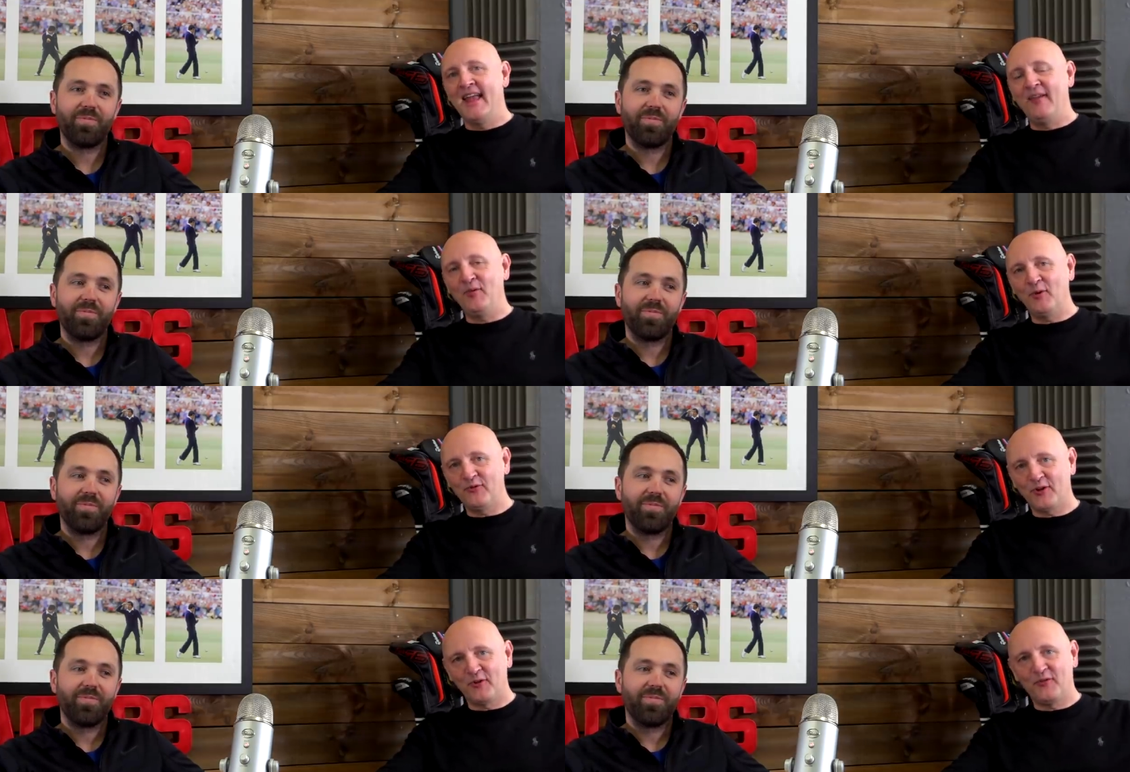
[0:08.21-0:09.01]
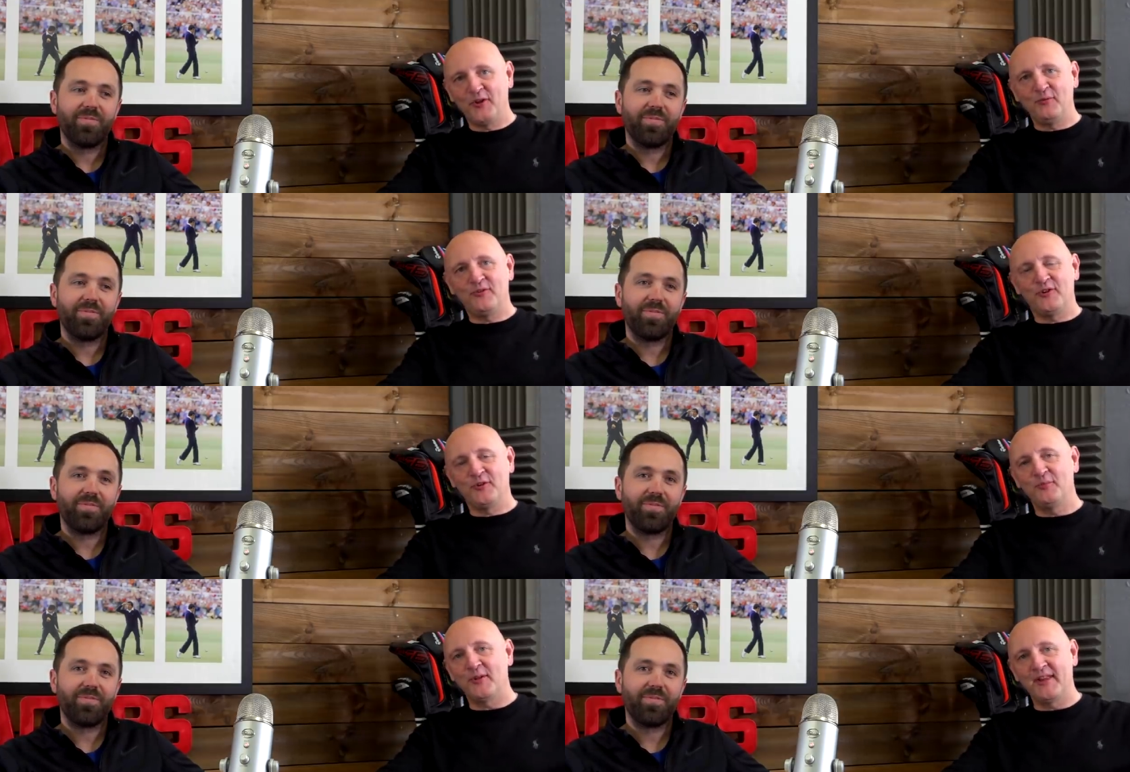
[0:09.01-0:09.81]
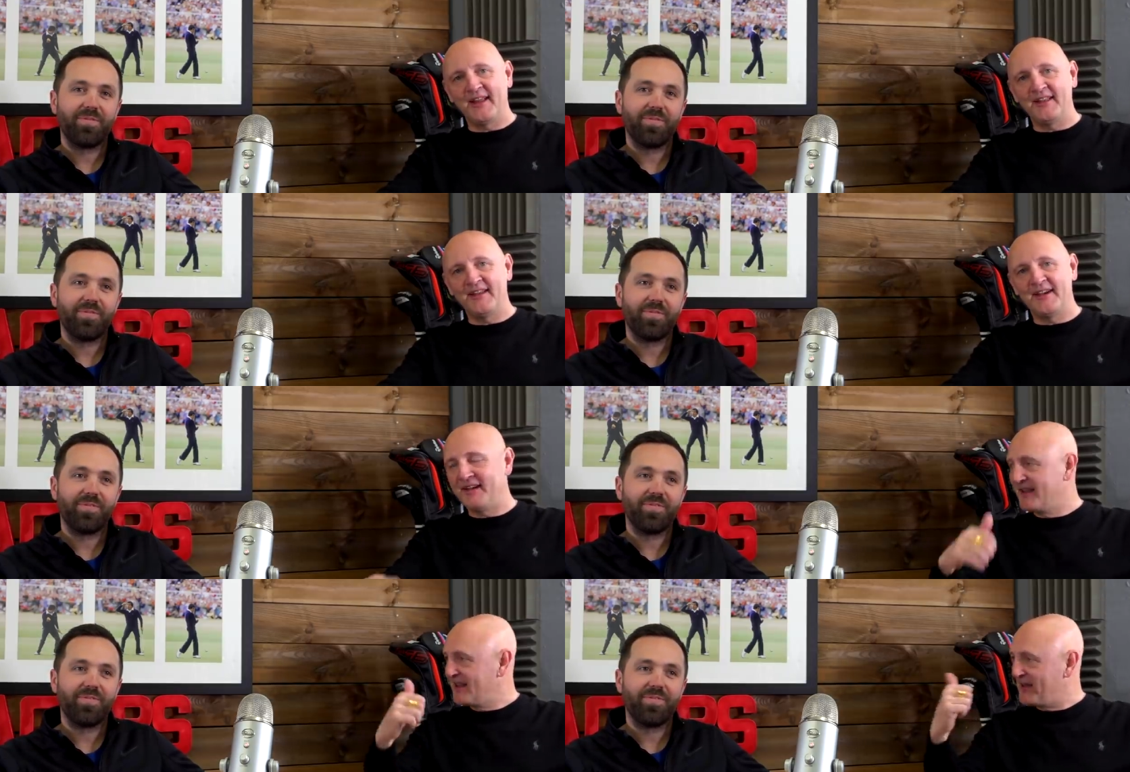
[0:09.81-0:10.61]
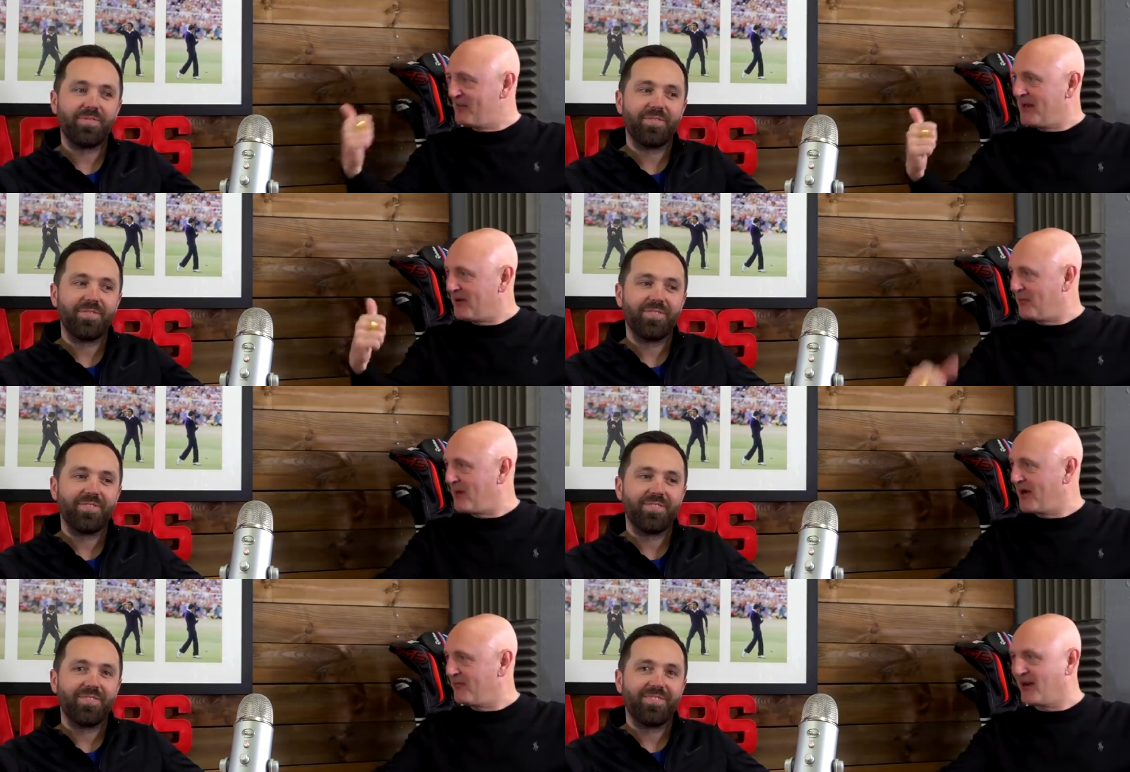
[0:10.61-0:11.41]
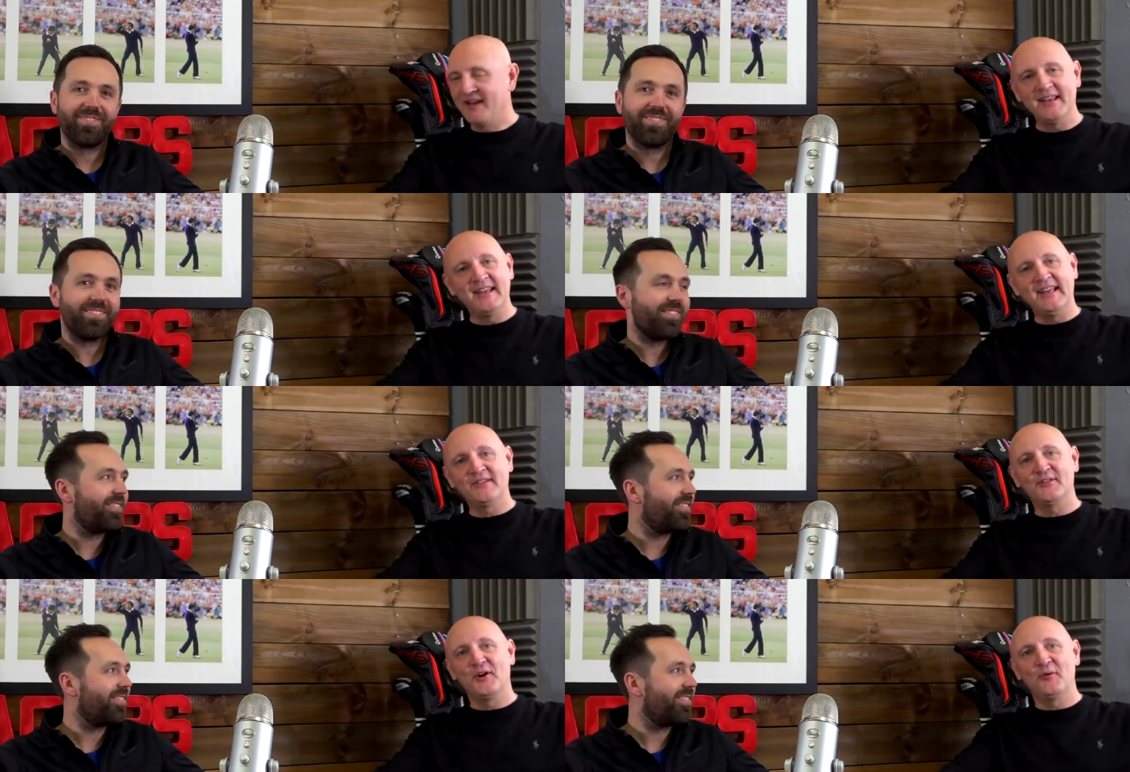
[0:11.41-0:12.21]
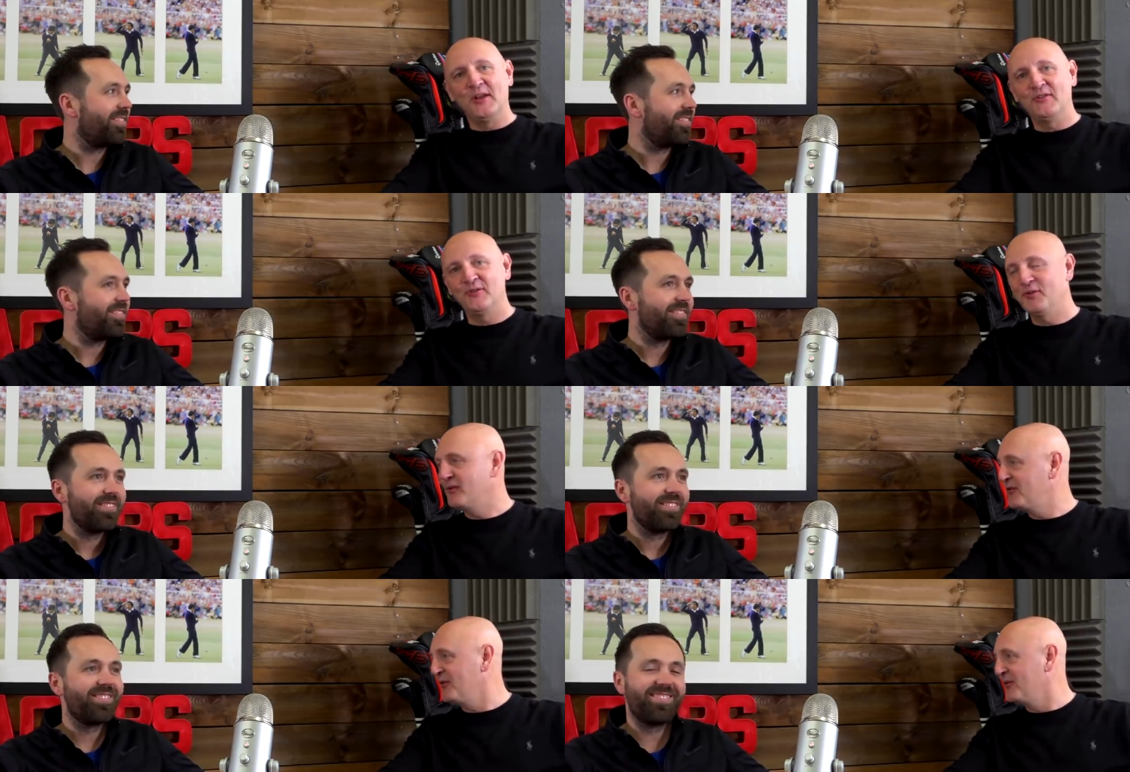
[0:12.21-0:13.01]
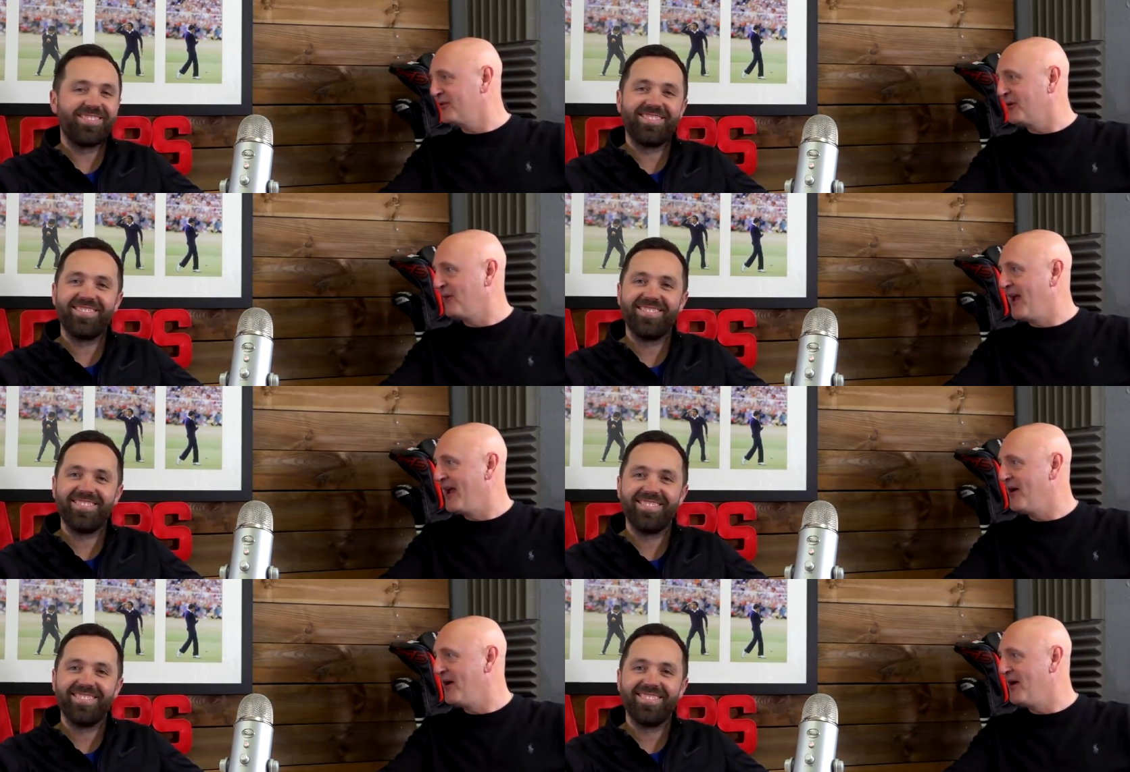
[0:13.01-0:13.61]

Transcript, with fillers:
Speaker 1: If you watch golf YouTube, then uh, the man on my right needs no introduction. So,